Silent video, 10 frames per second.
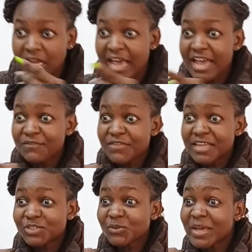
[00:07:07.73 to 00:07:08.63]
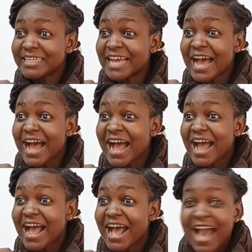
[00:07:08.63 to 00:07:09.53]
I have that sweater!
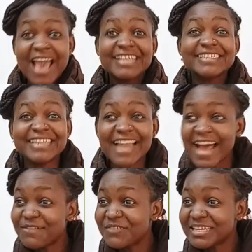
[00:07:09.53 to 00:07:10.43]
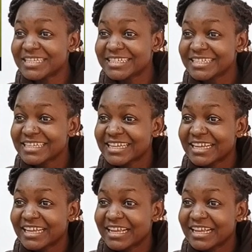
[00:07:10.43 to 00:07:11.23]
I still have